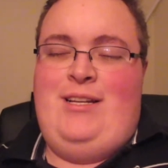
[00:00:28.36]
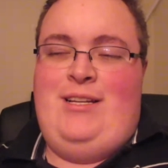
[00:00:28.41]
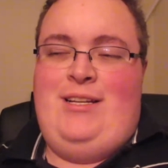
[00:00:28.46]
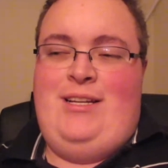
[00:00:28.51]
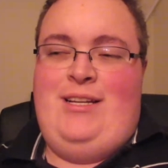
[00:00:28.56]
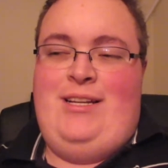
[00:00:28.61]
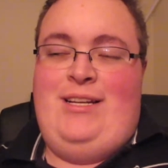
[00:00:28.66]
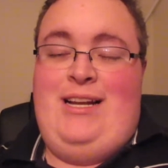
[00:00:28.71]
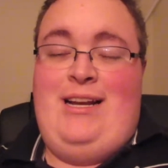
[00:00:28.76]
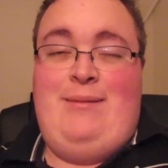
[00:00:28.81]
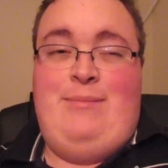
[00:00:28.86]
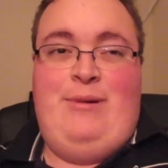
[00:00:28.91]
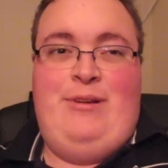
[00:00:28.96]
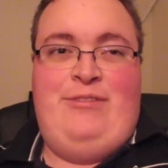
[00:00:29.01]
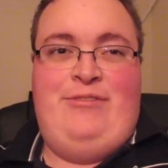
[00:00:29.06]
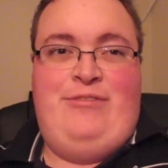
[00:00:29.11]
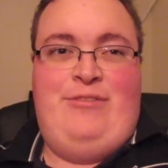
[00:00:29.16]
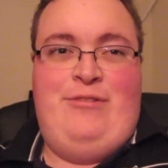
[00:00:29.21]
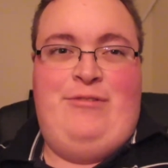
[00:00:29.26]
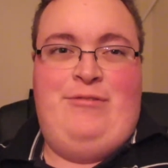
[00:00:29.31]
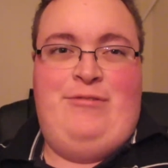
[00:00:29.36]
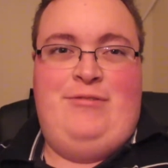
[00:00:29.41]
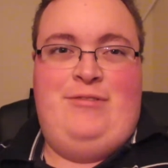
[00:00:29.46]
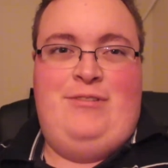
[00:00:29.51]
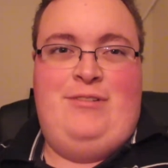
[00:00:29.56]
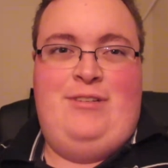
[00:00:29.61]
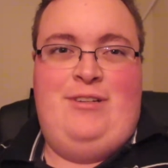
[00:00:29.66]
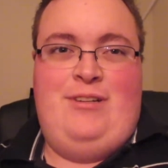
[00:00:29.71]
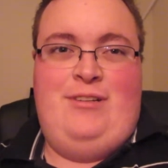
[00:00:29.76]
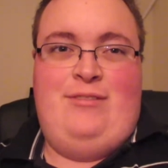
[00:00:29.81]
I got my
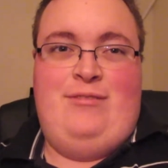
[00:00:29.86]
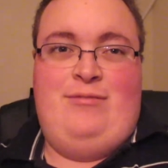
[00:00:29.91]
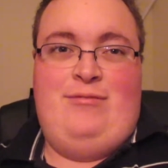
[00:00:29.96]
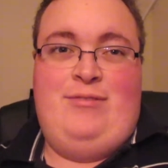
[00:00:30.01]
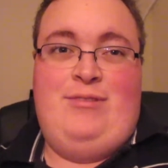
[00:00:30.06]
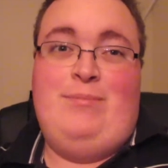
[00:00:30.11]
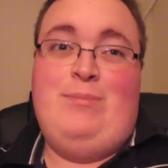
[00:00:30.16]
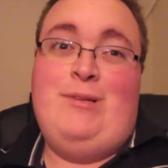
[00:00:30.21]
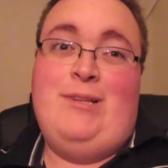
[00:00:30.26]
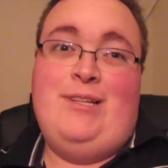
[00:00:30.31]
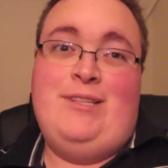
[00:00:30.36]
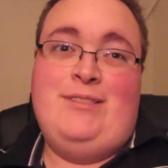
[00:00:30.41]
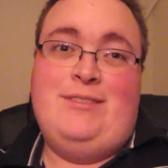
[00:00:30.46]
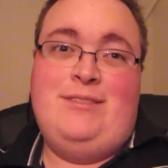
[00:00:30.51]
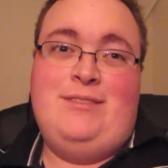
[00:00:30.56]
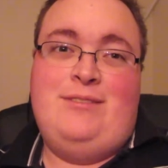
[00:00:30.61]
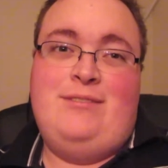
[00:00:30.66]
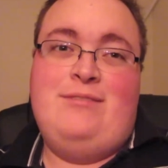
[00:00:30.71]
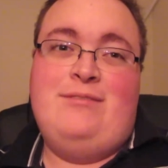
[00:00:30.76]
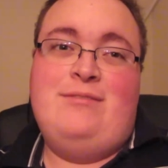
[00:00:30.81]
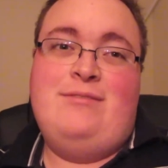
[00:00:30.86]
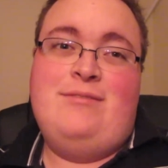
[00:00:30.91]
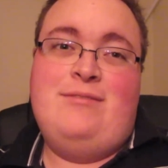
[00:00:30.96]
phone replaced.